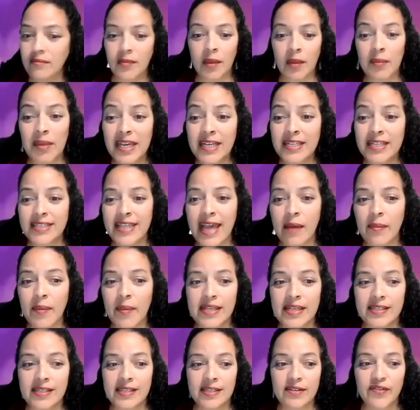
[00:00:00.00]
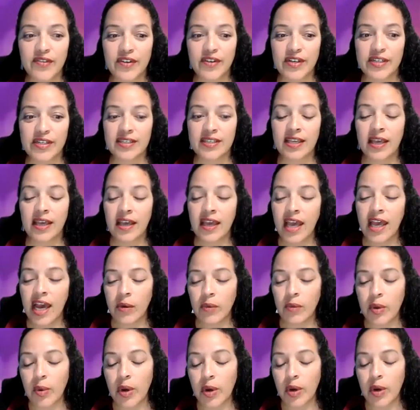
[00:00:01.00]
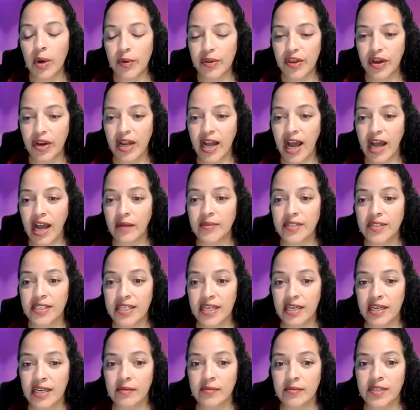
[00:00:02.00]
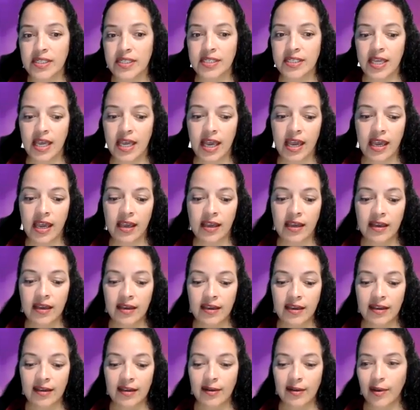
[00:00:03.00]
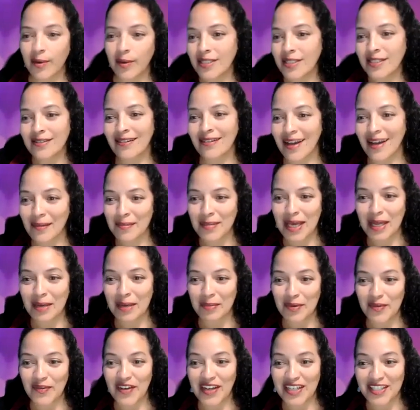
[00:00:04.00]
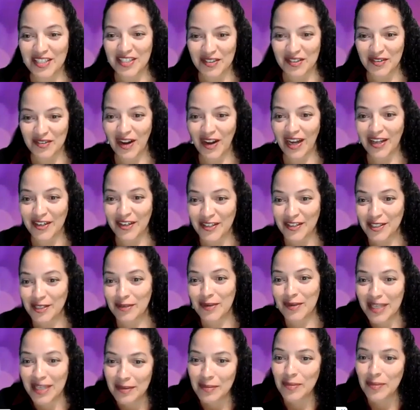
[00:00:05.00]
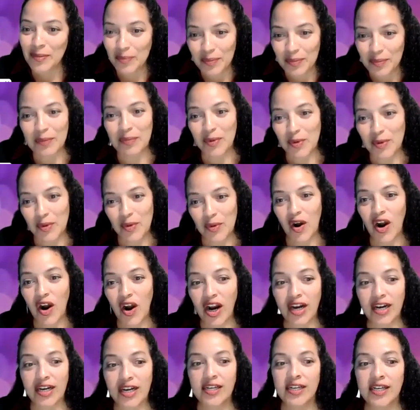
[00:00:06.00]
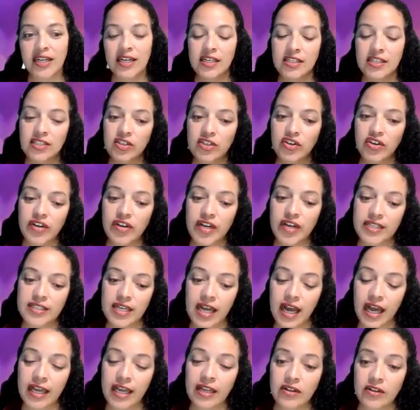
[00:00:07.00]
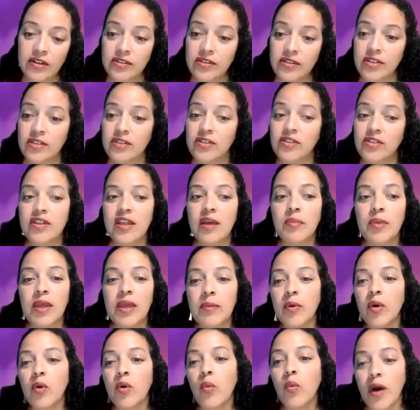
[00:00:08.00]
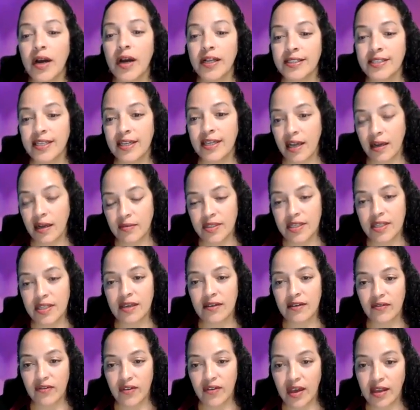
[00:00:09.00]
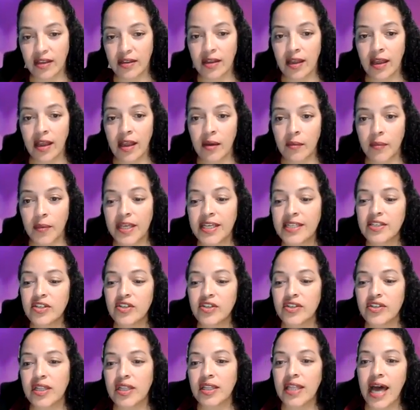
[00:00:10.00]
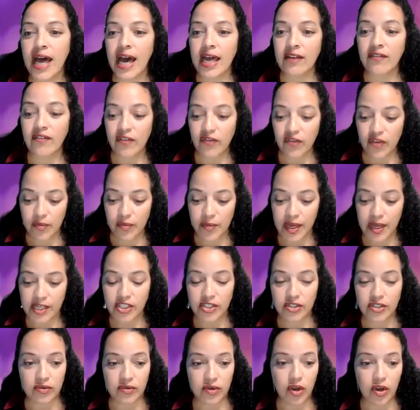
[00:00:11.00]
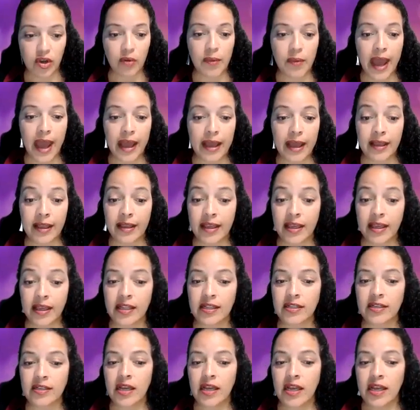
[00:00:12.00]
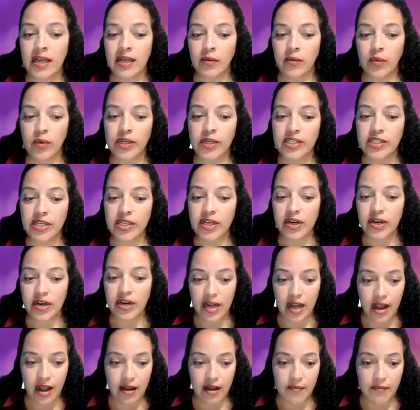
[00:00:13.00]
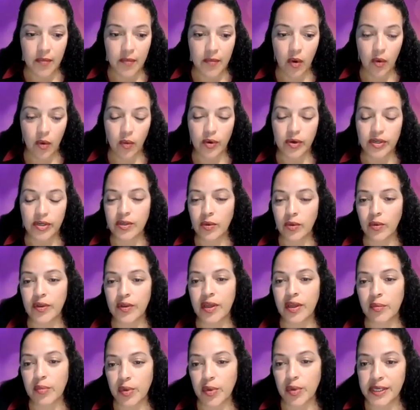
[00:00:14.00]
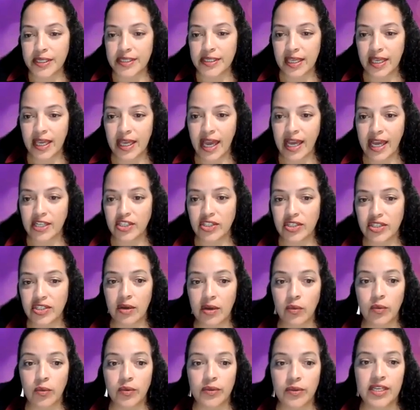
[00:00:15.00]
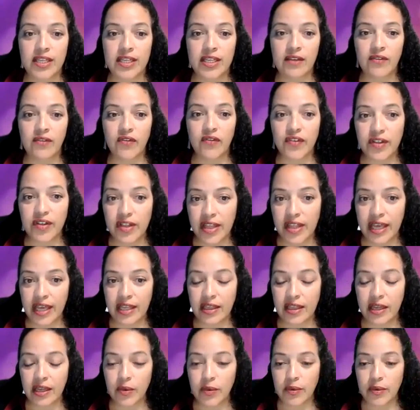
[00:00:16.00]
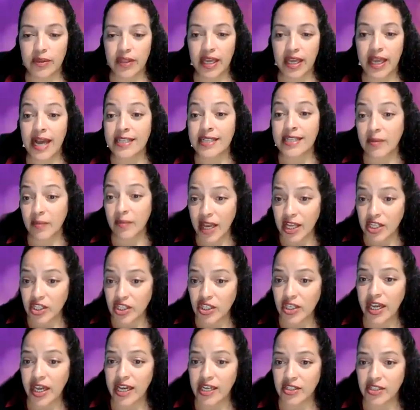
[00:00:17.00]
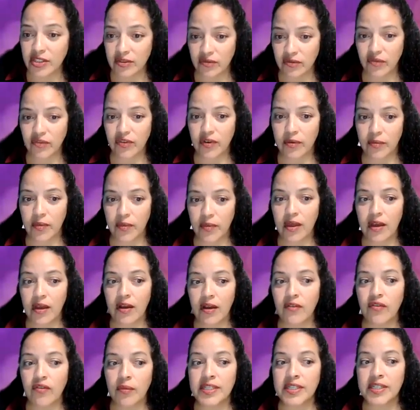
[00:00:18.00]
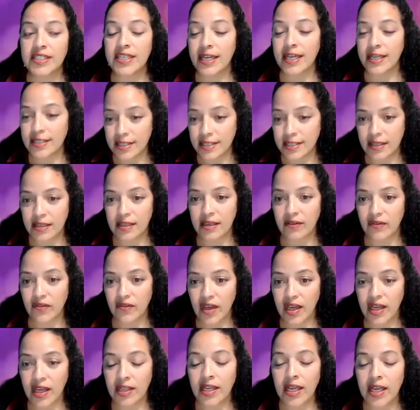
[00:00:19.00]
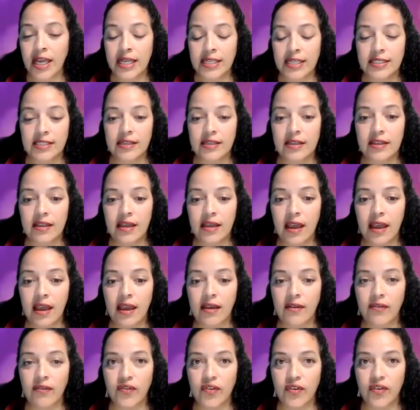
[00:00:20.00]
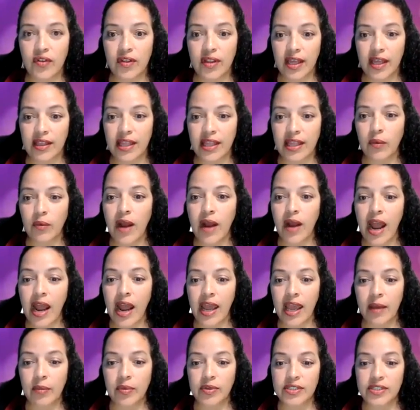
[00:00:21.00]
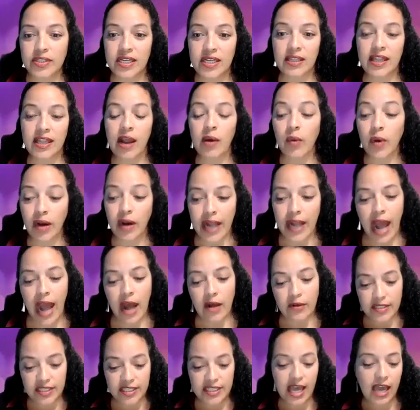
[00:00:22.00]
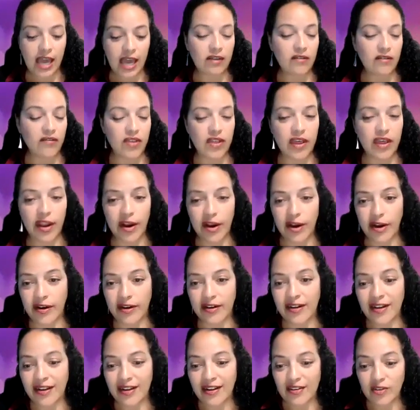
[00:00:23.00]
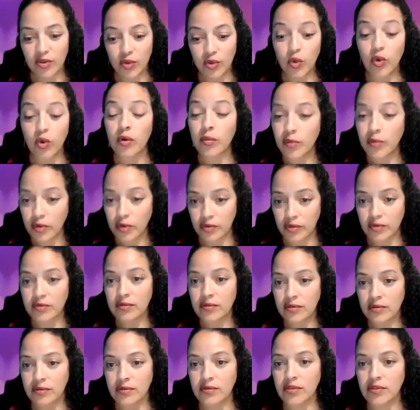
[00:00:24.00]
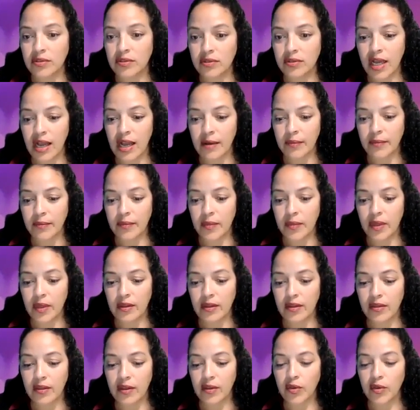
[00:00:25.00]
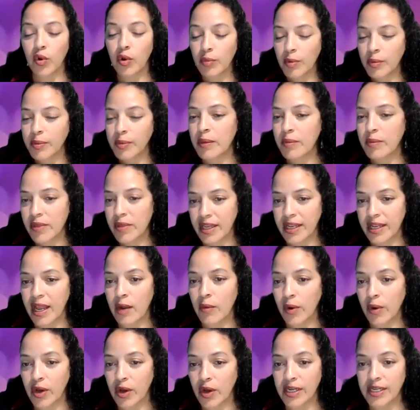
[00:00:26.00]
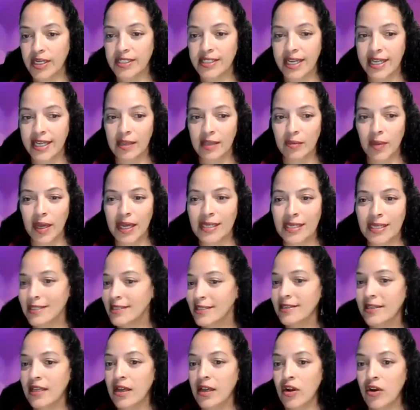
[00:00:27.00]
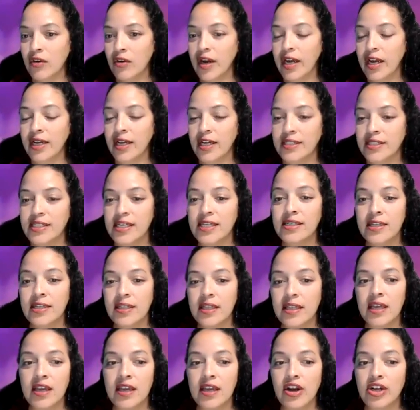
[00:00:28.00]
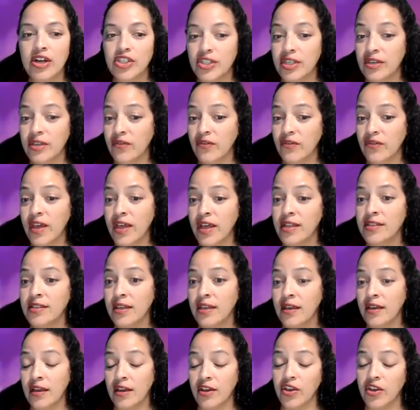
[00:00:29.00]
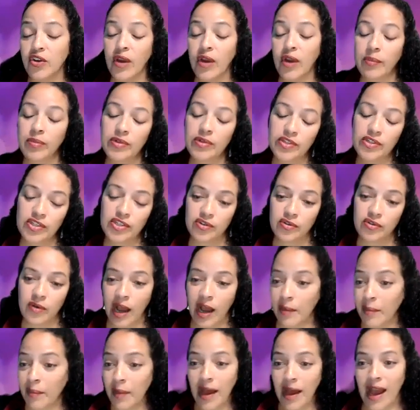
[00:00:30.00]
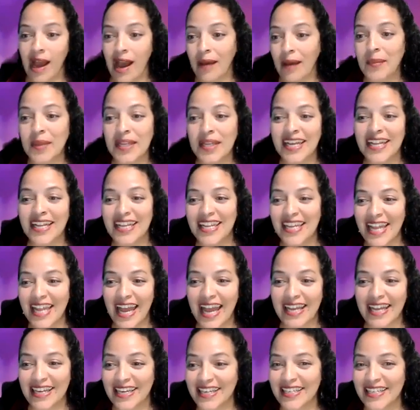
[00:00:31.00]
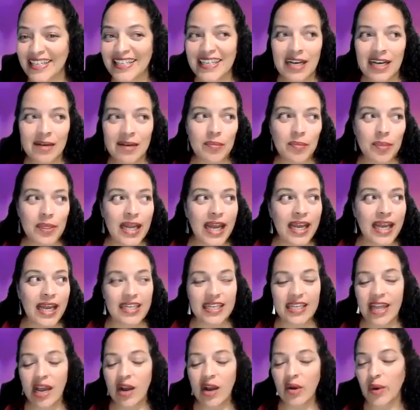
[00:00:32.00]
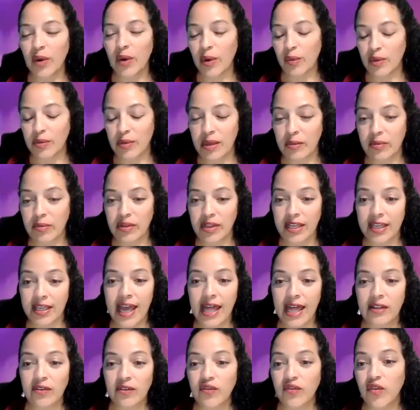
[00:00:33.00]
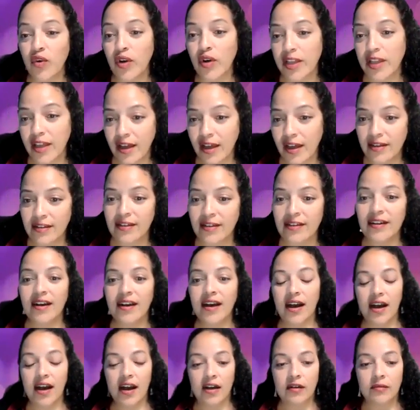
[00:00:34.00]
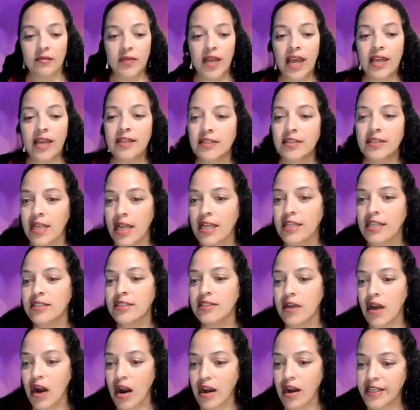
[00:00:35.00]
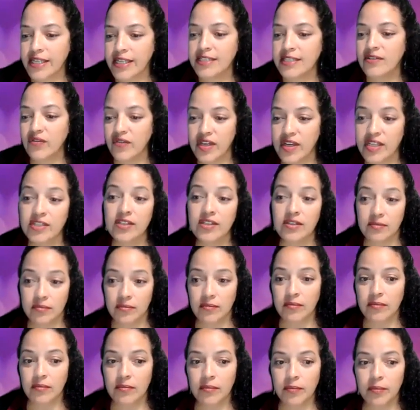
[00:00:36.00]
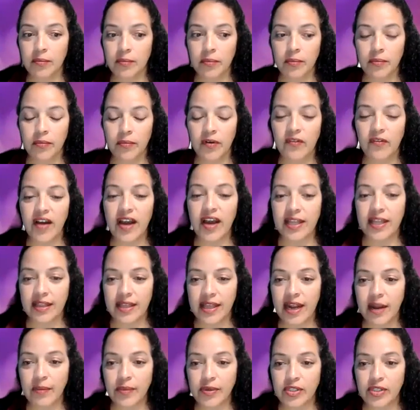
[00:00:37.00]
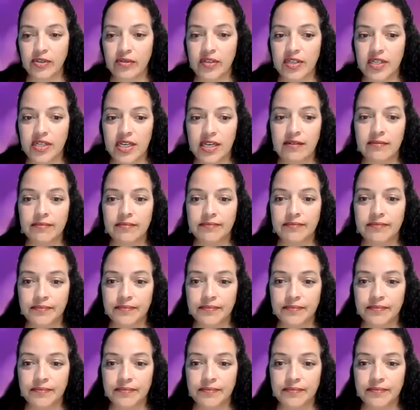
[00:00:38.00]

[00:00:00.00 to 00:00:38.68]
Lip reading: Because that makes a difference. And we work with our comms team to say, because I'm not a professional writer, so we get people who are to create titles so that people want to come to the event, because there's a lot of information. You go back again, was there, were the employees engaged? Did they feel like they got some education from attending the event? Did they feel like they were able to network outside of their normal, the normal people they network on a daily basis, right? Attending ERG events, you're able to, I'm in Indiana, but I can network with people in California. And are these events providing that opportunity?